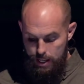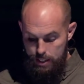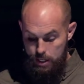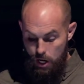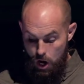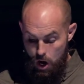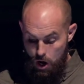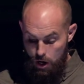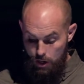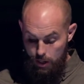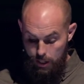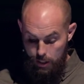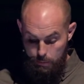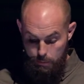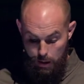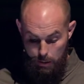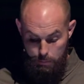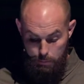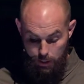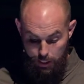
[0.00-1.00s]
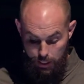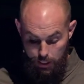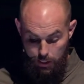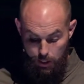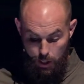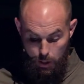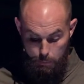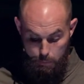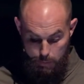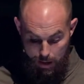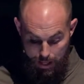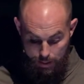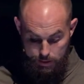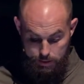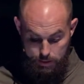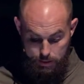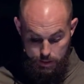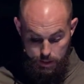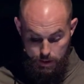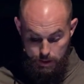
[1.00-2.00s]
to honor Him by bringing our
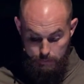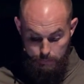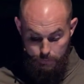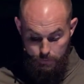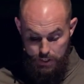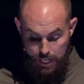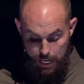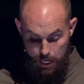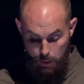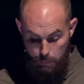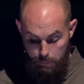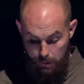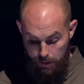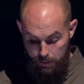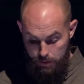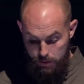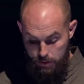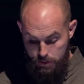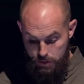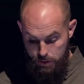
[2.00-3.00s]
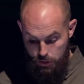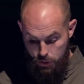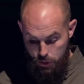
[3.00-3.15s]
best to help others, the